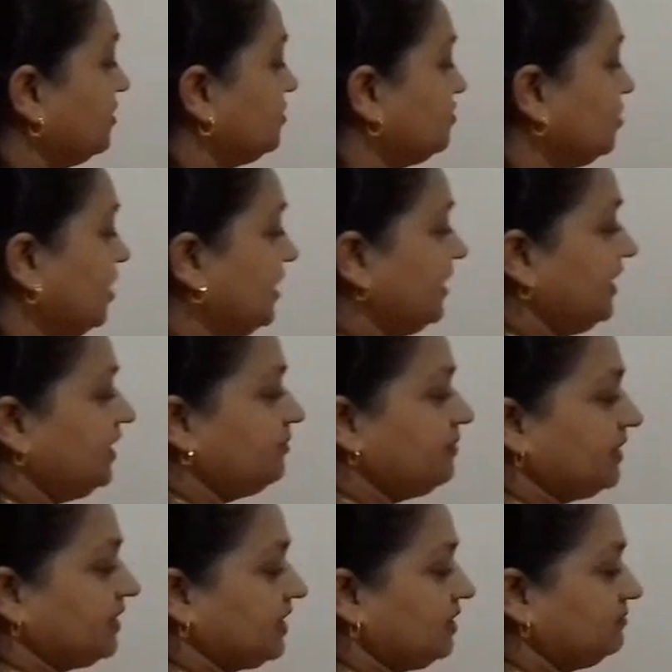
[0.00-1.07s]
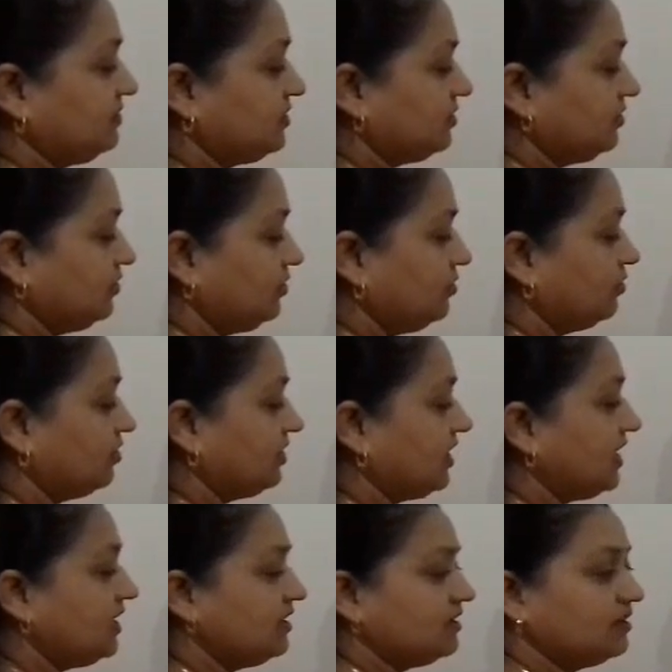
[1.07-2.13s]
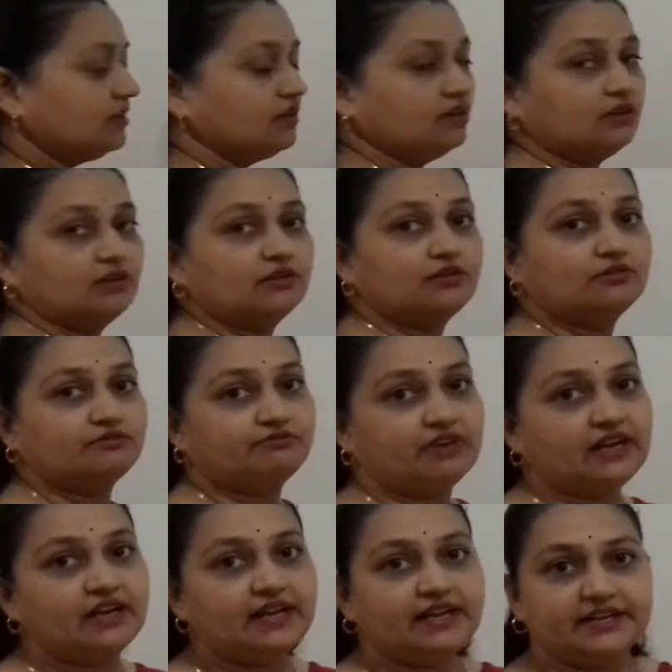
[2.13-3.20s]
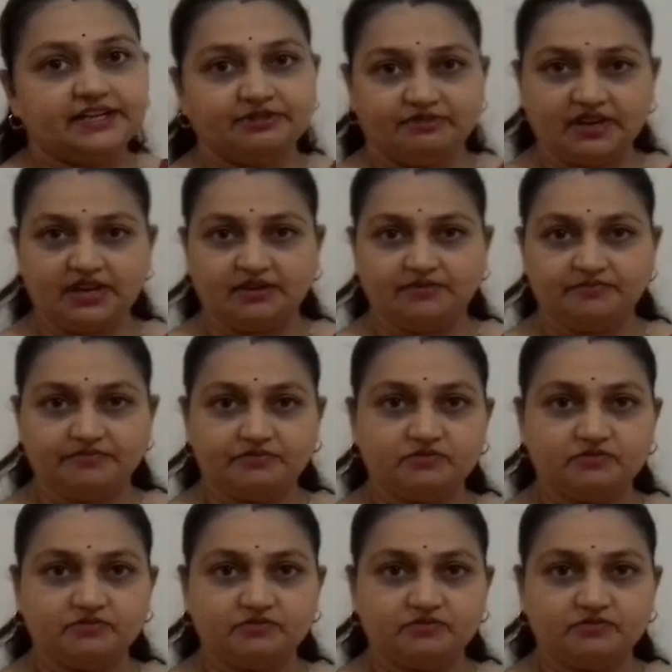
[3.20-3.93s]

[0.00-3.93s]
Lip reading: So it becomes total 181.